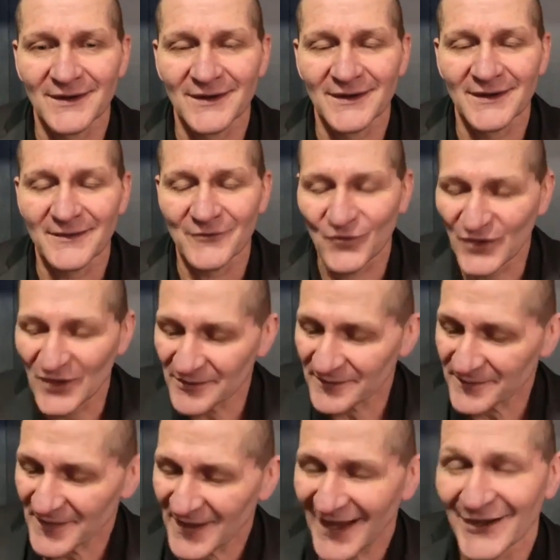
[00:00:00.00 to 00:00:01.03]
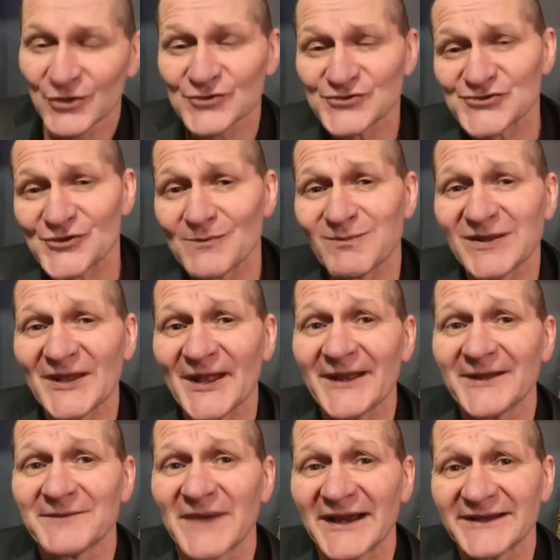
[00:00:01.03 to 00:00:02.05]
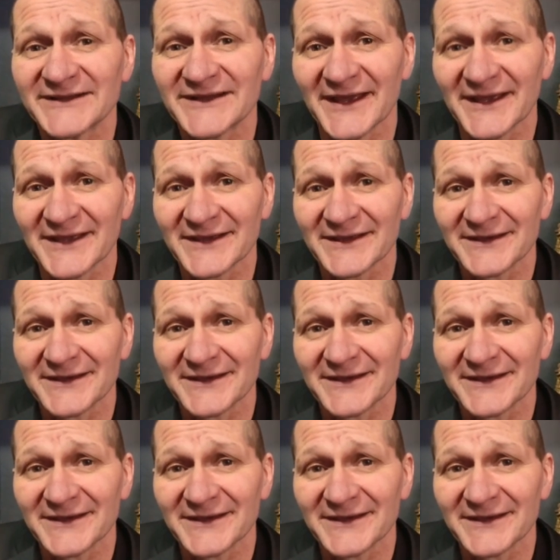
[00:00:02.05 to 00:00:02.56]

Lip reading: Well, I also plan my day